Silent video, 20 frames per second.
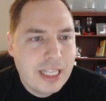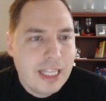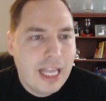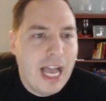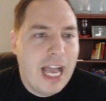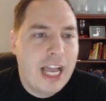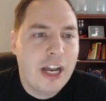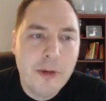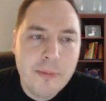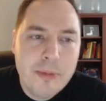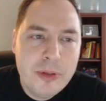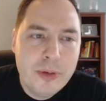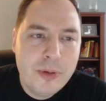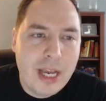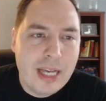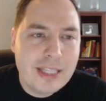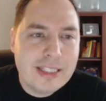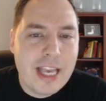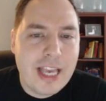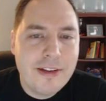I hope you
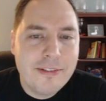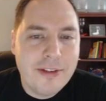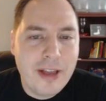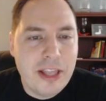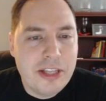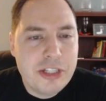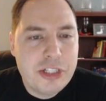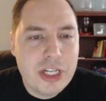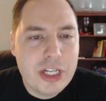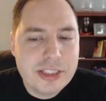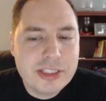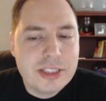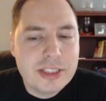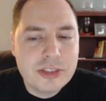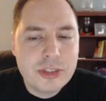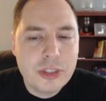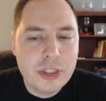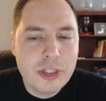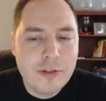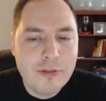guys have just as
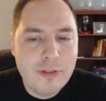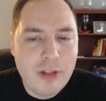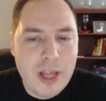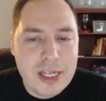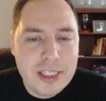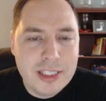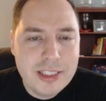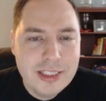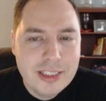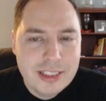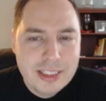good of luck,